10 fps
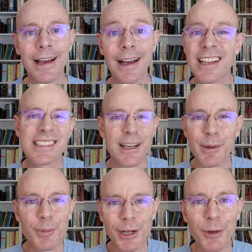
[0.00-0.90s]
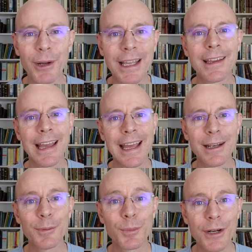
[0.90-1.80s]
it's going to be pretty quick
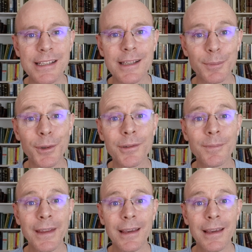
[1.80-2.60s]
and pretty simple.